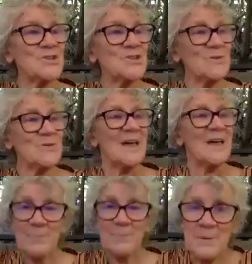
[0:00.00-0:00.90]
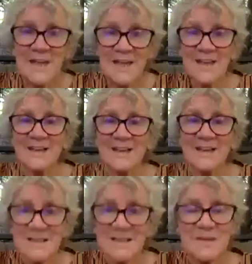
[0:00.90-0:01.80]
back to
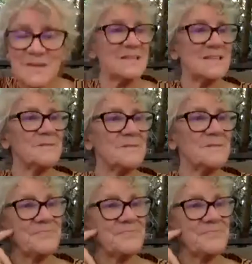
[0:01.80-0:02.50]
being present.